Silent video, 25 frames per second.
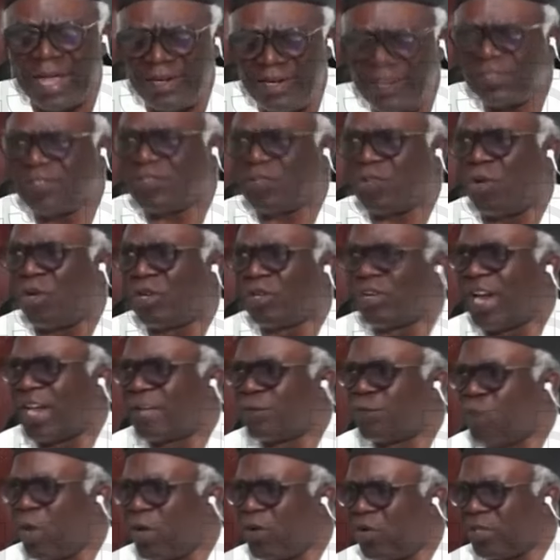that these
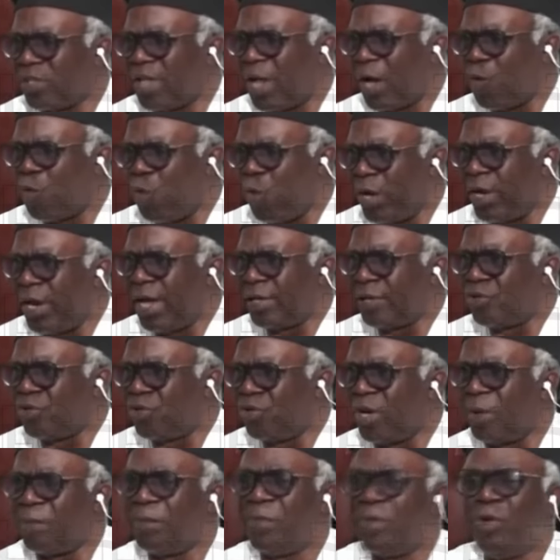contracts were not awarded
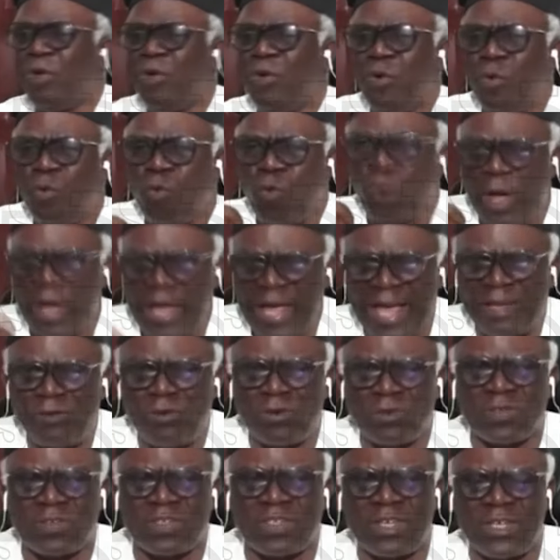to them. Why are
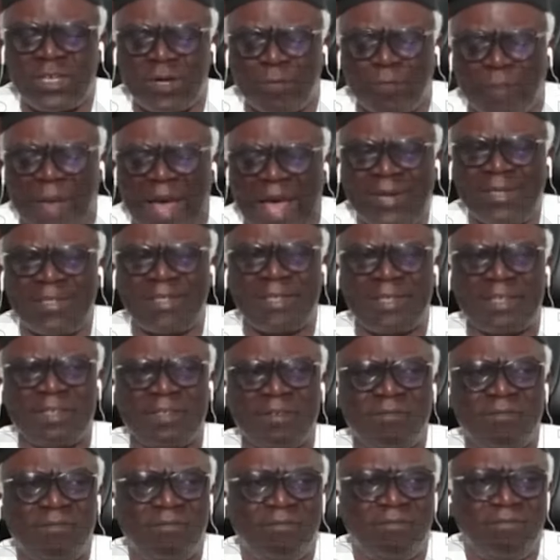you still
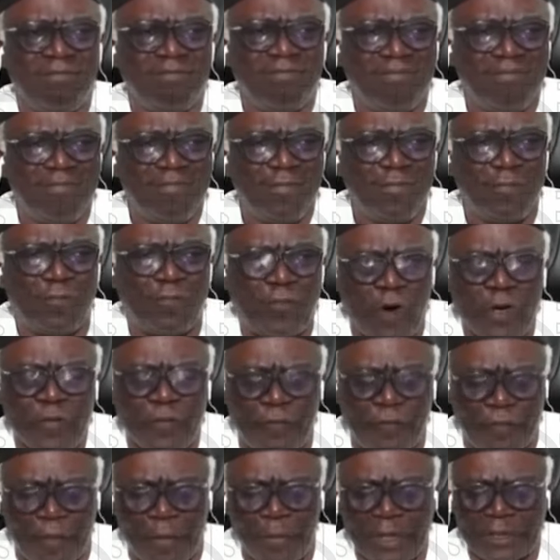demanding for
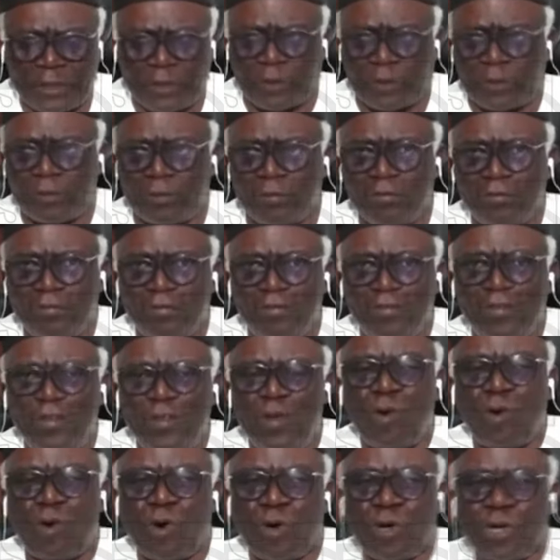information
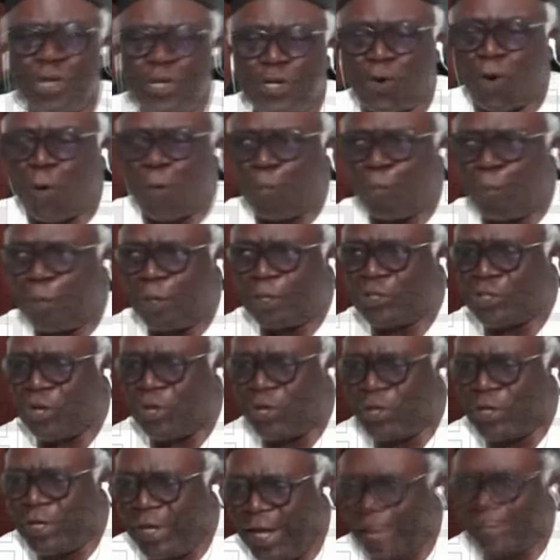on the
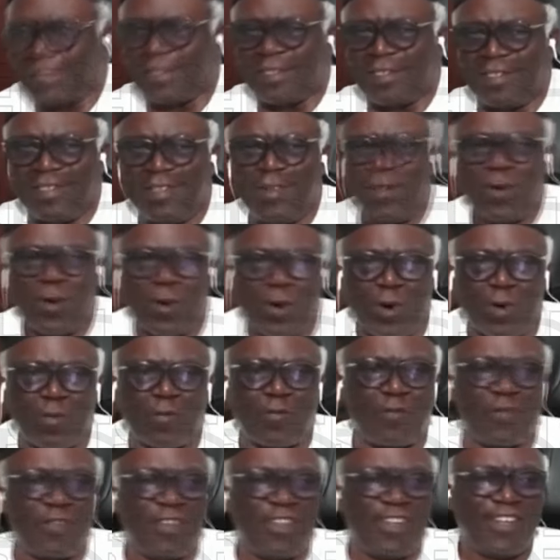completion date
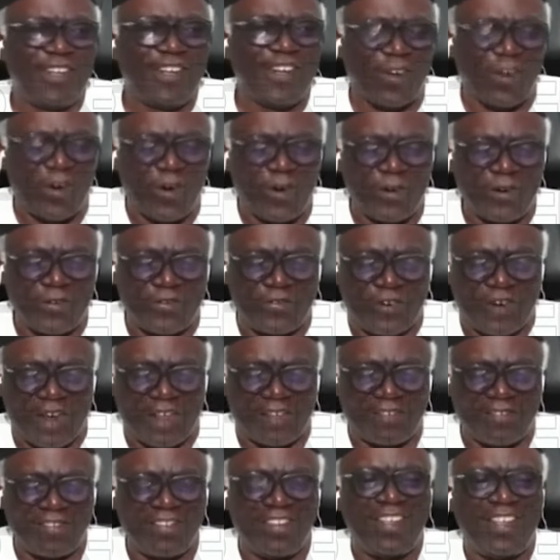of the
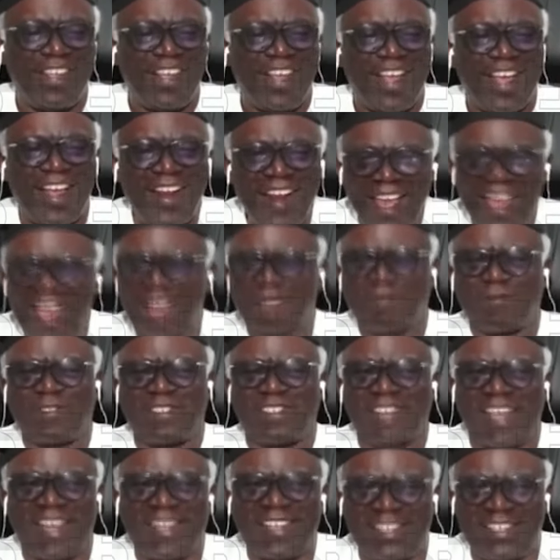contracts? And I have
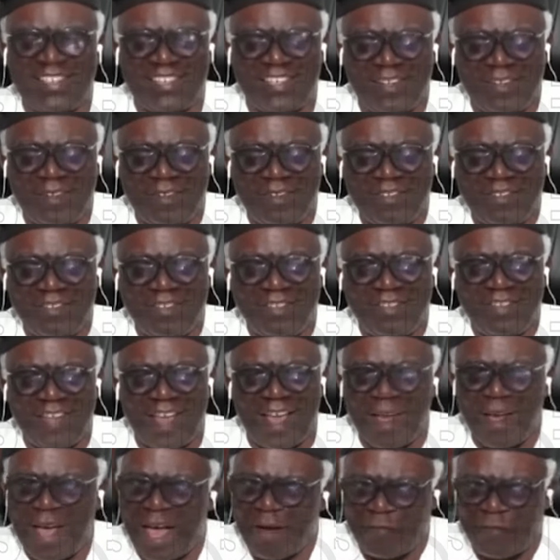sent,
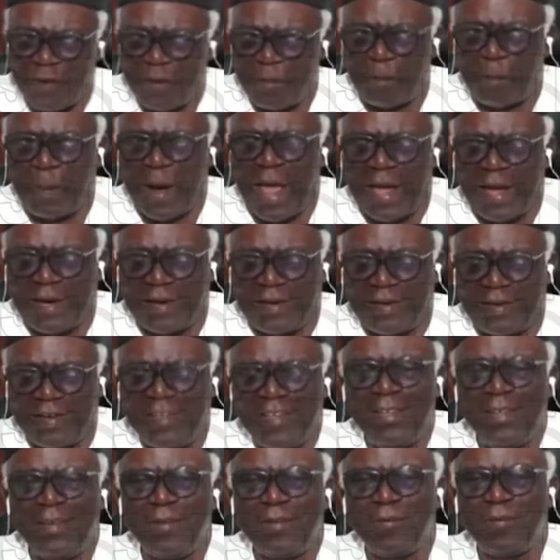I have replied
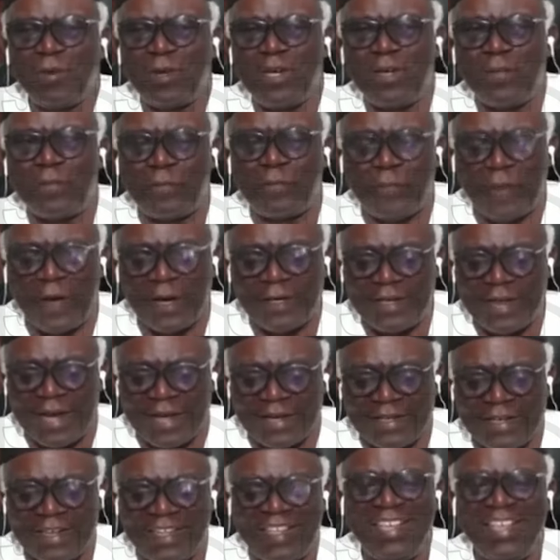to the fact
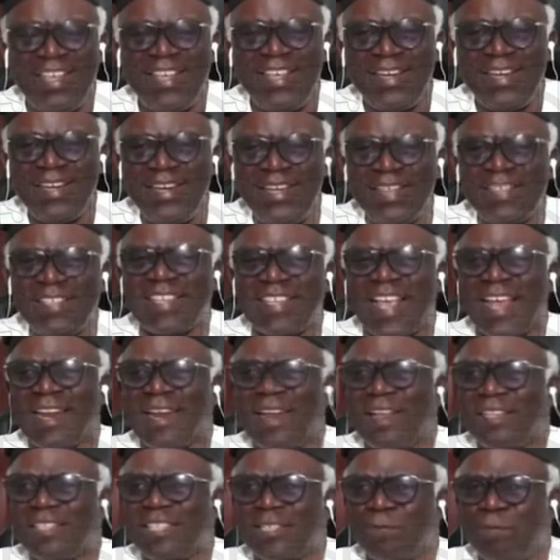that this
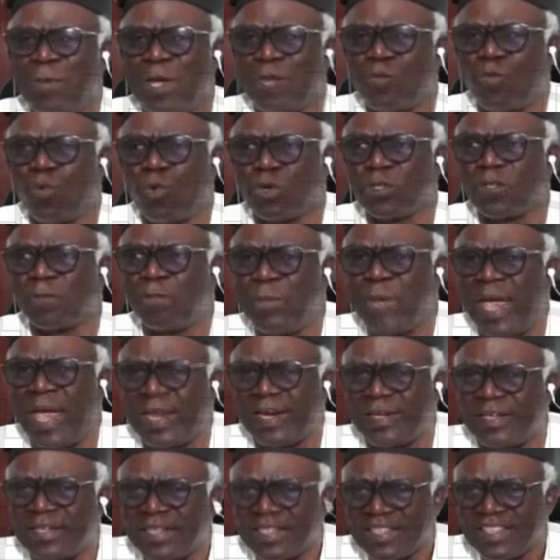announcement was
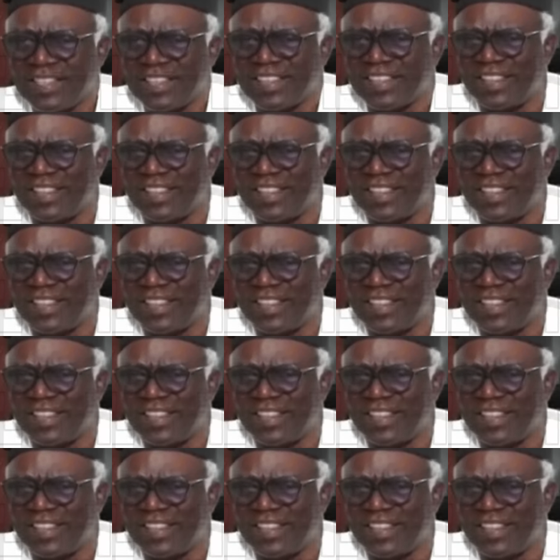made